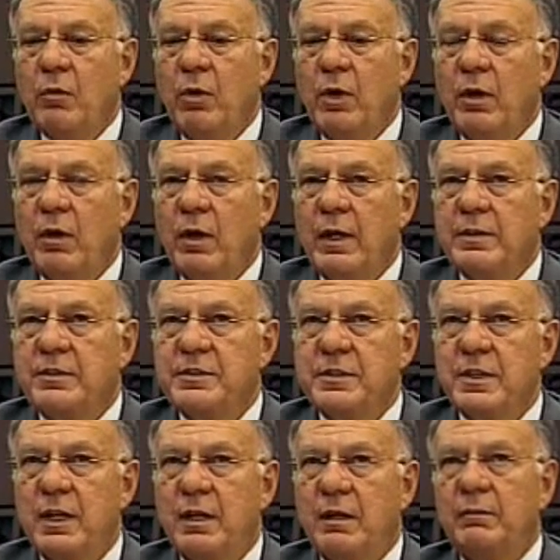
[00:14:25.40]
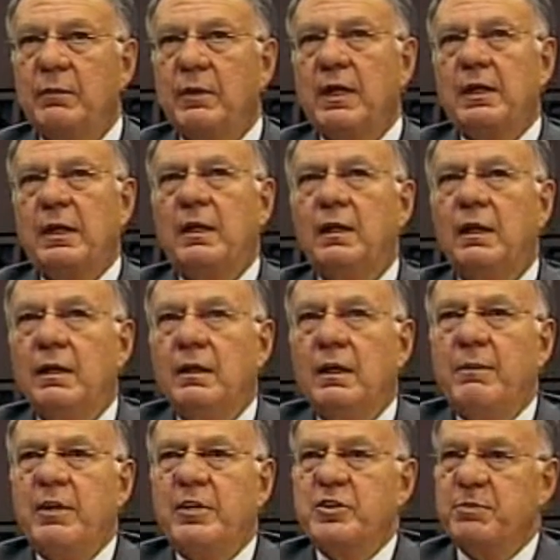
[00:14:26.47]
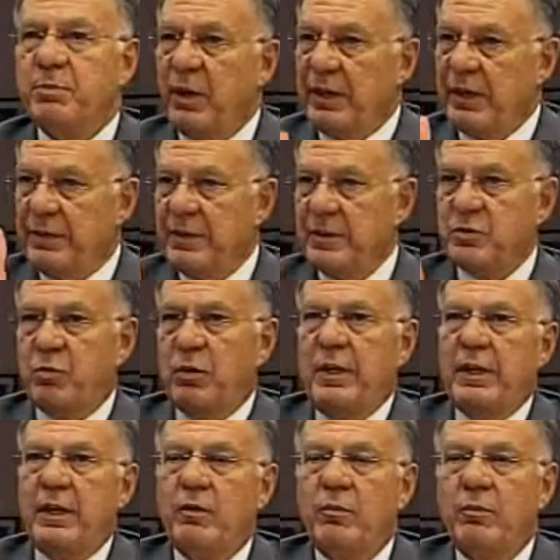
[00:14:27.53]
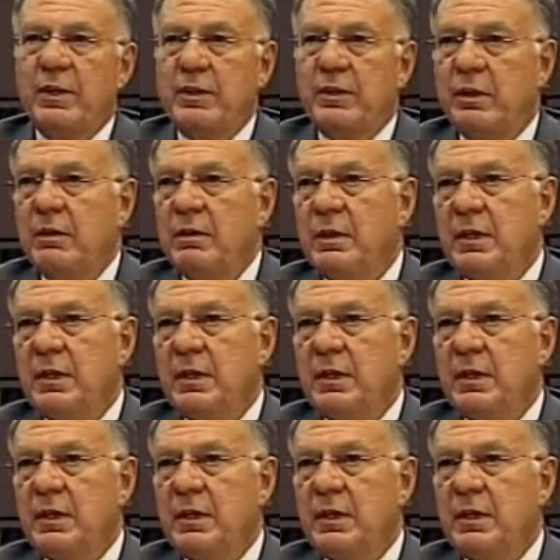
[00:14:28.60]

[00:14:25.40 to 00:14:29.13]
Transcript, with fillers: Well, it's let me explain it this way, and I don't mean to.